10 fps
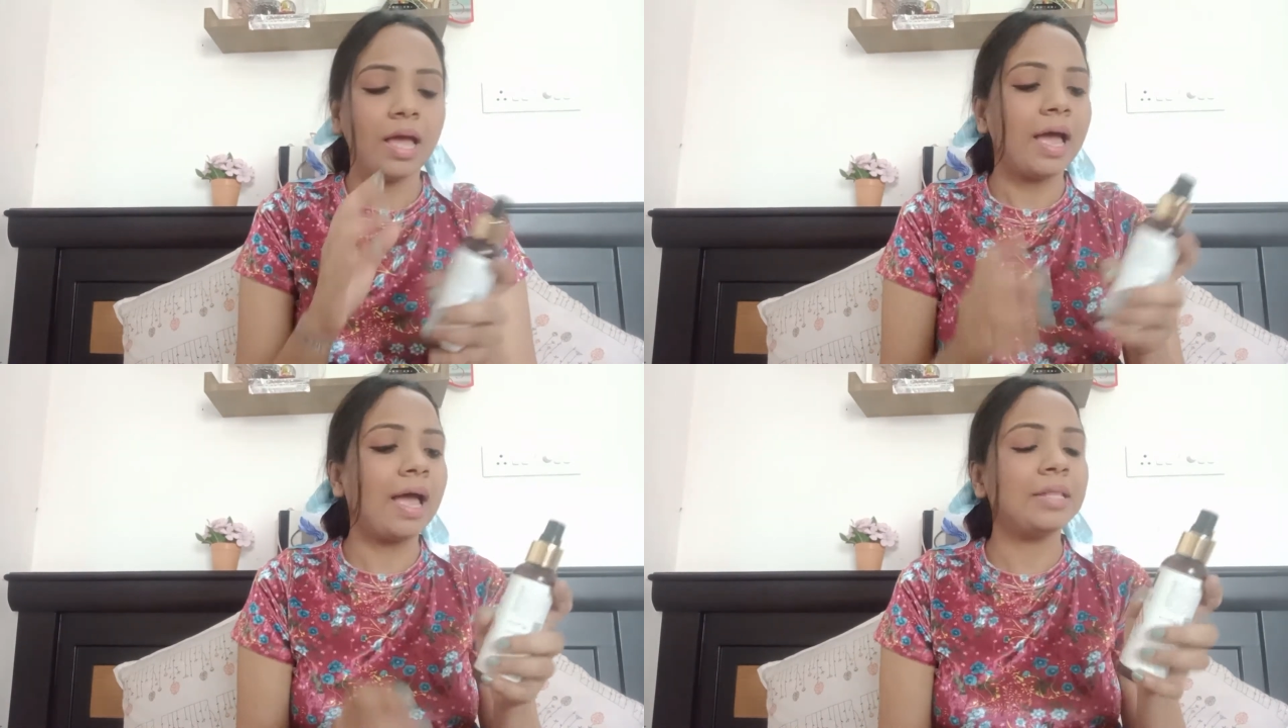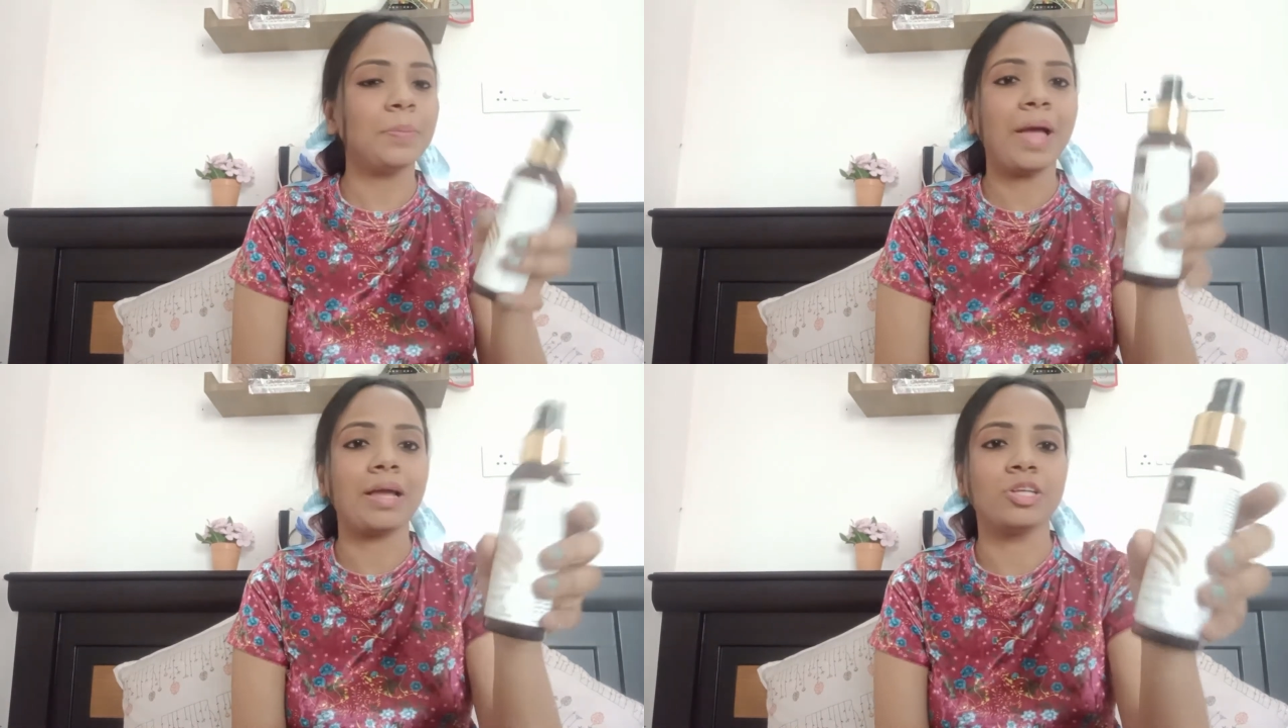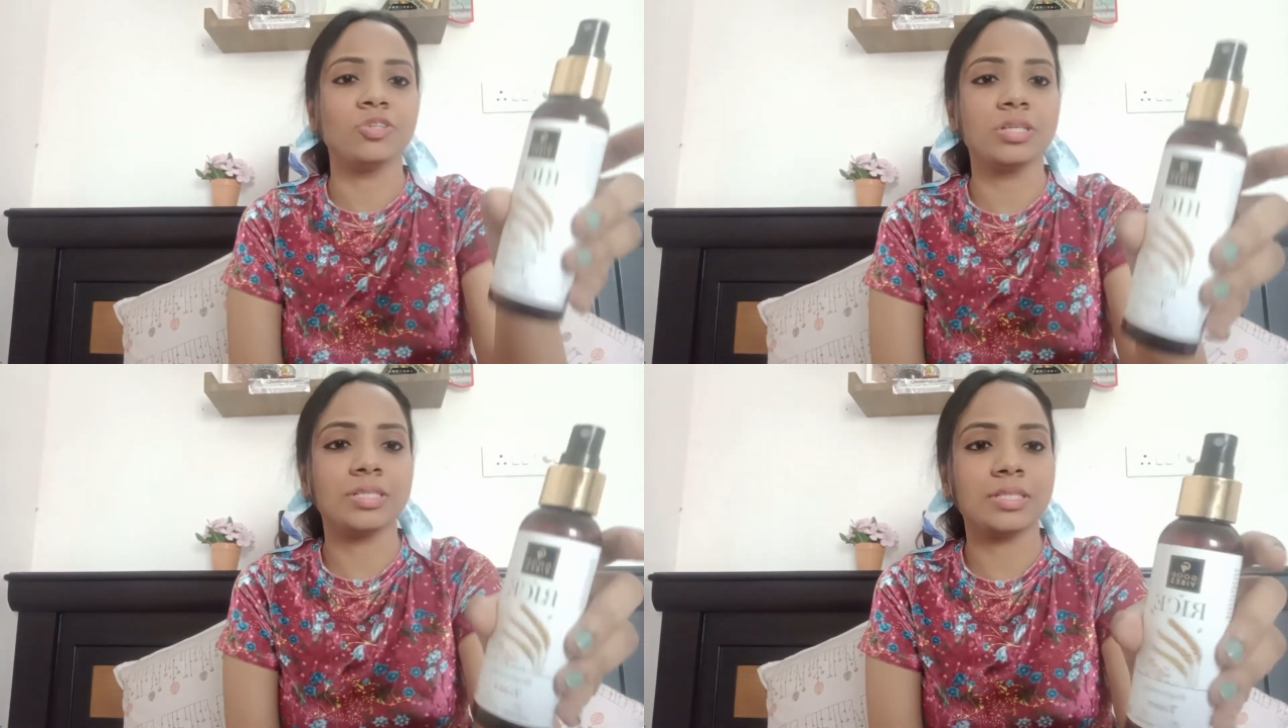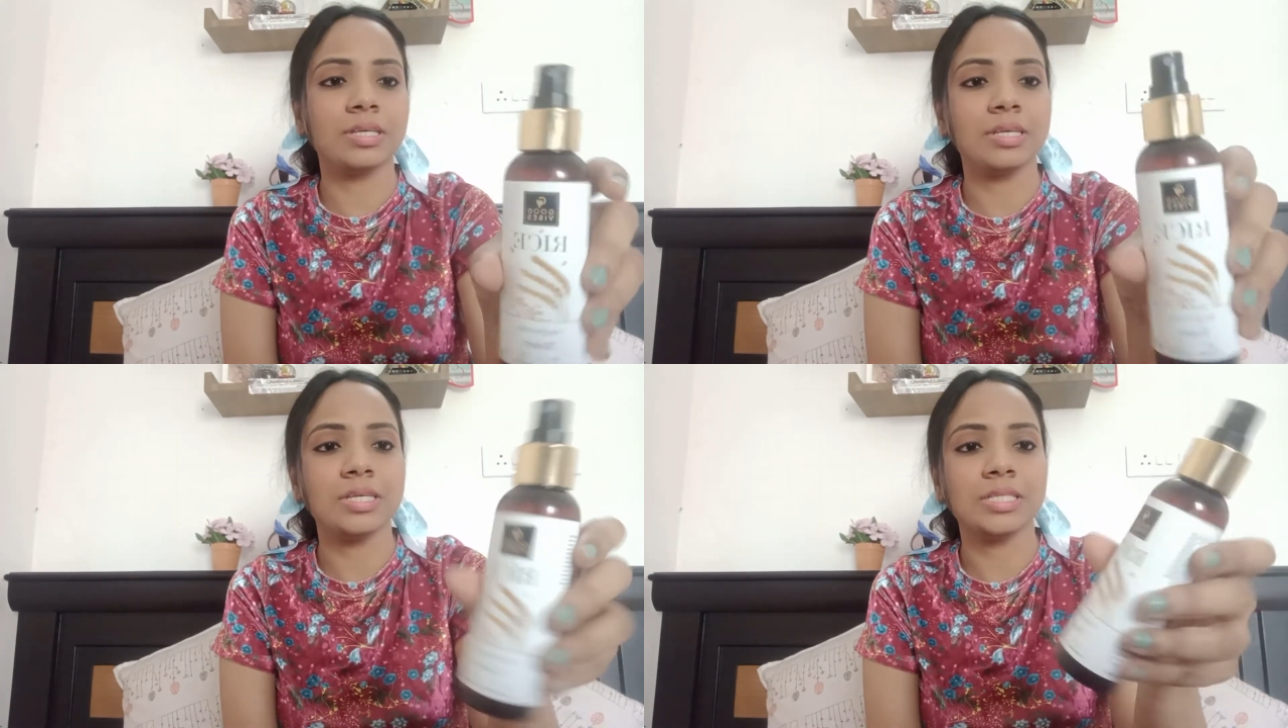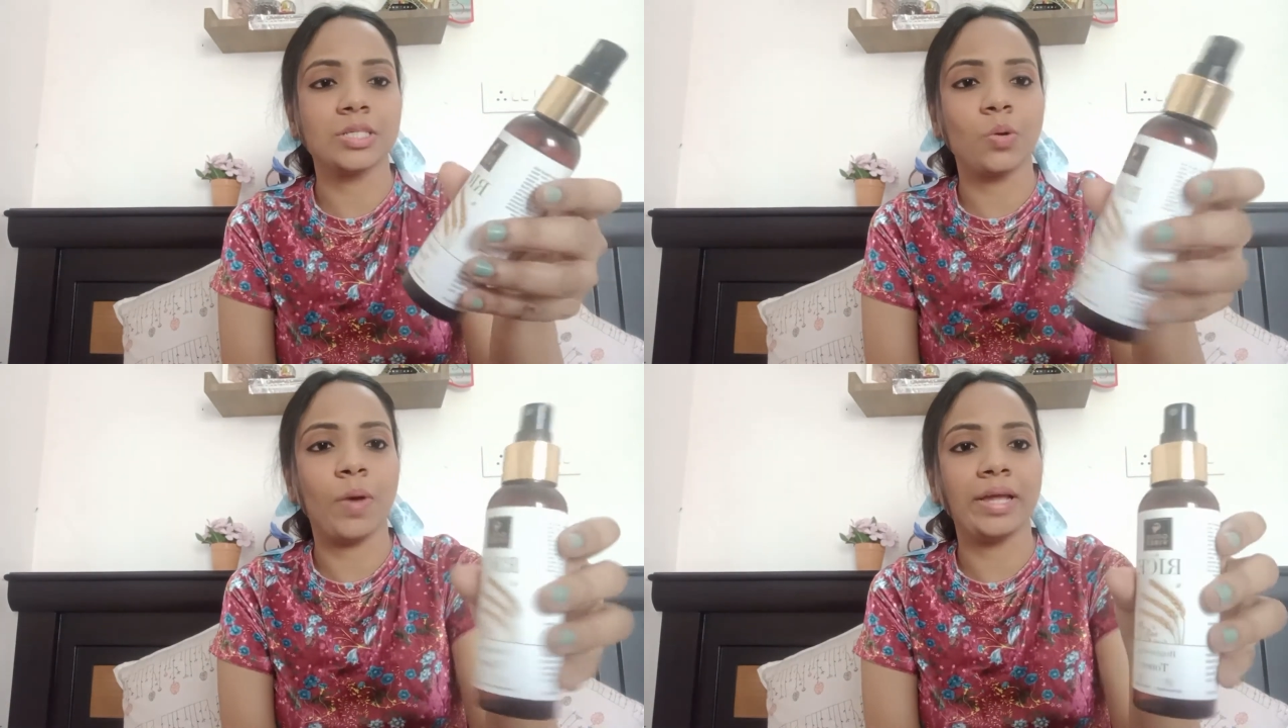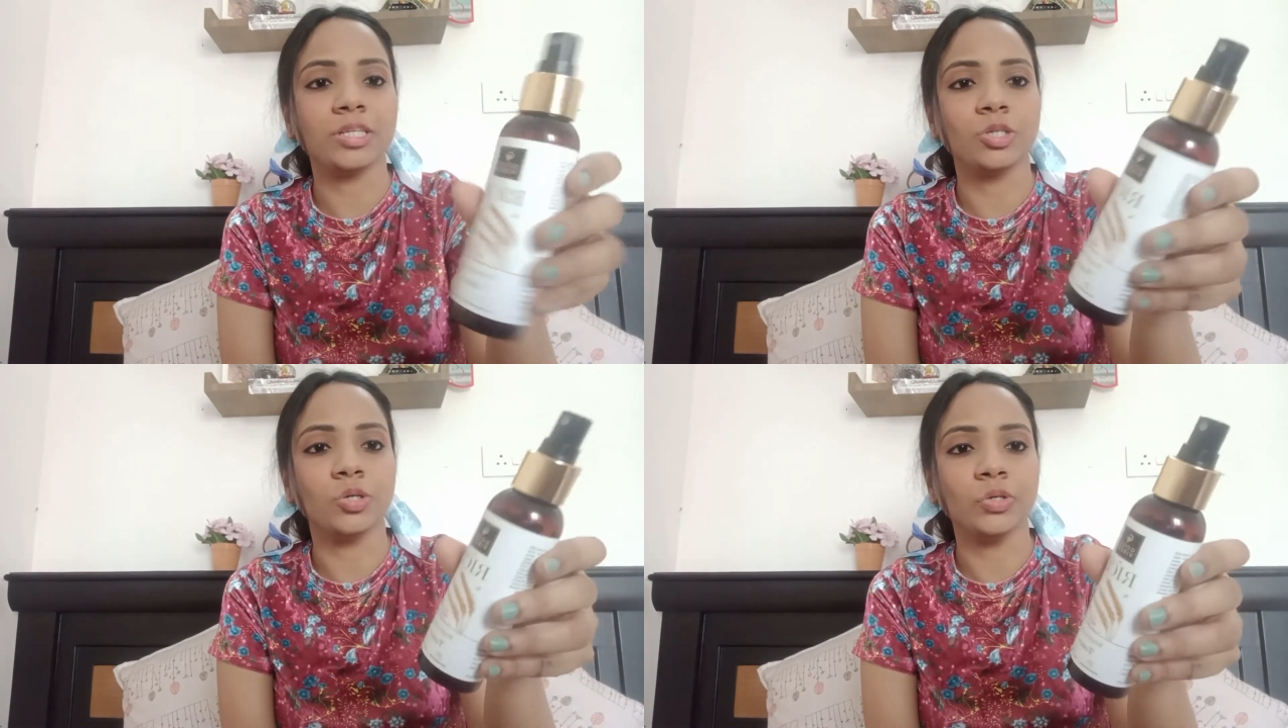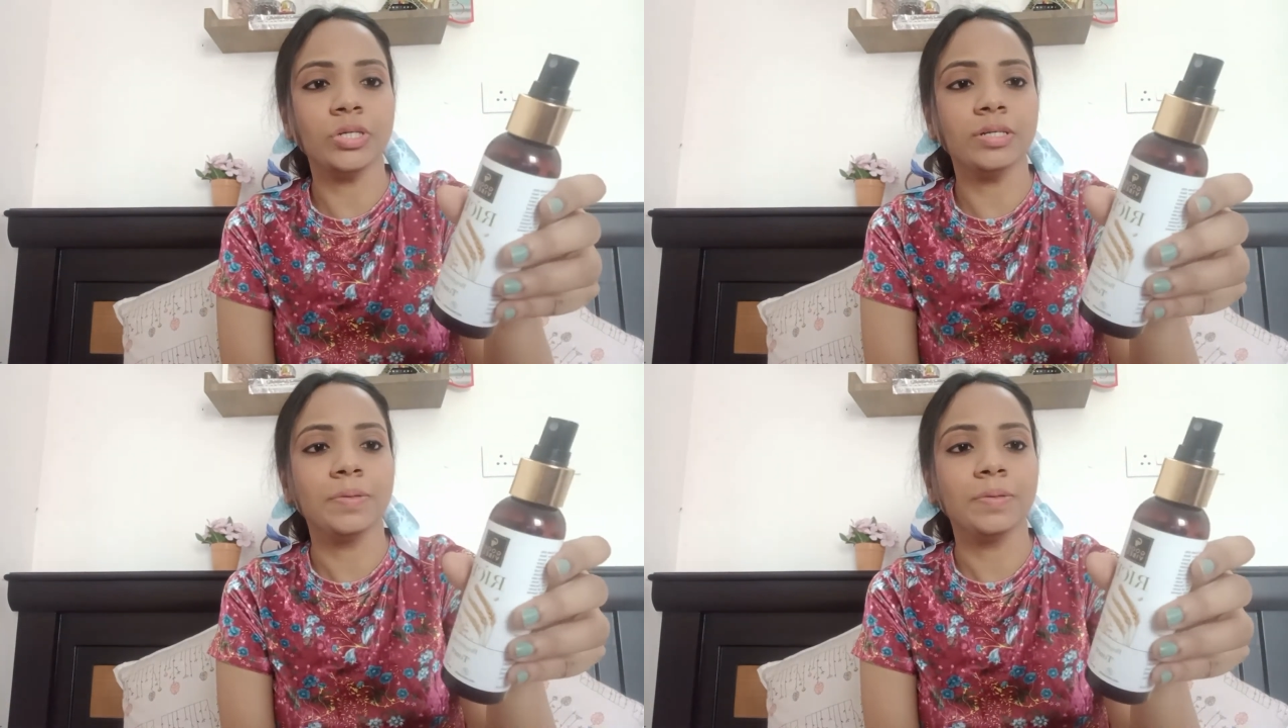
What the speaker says: And the packaging is quite good.